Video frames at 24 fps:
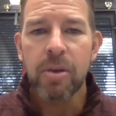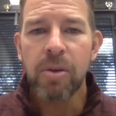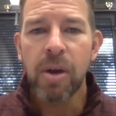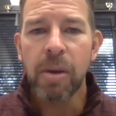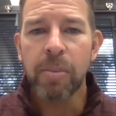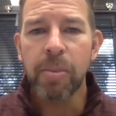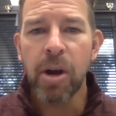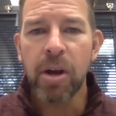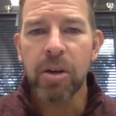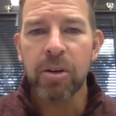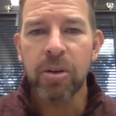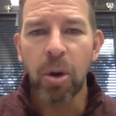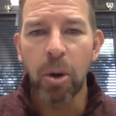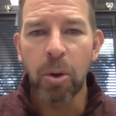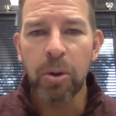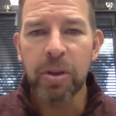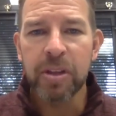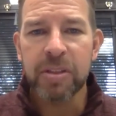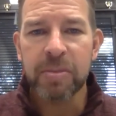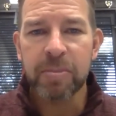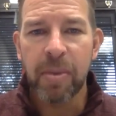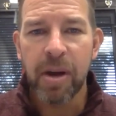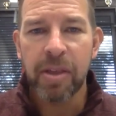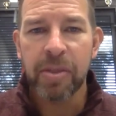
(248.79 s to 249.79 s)
Remember, our goal
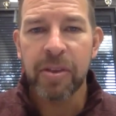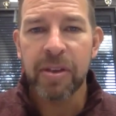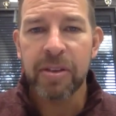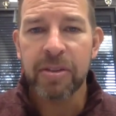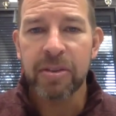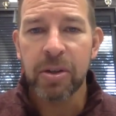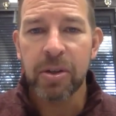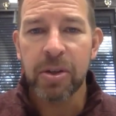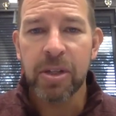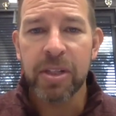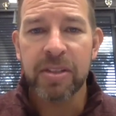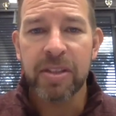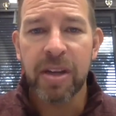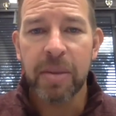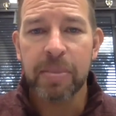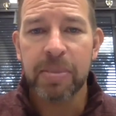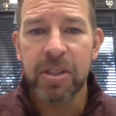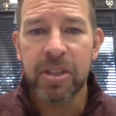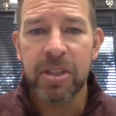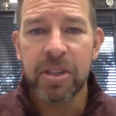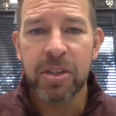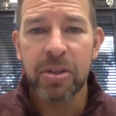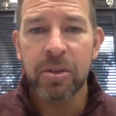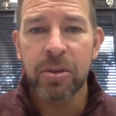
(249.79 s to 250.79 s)
this month is learning's up
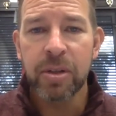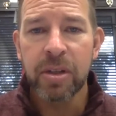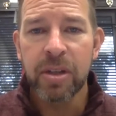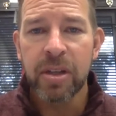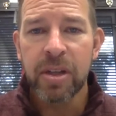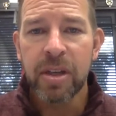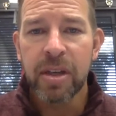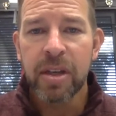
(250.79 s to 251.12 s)
to you.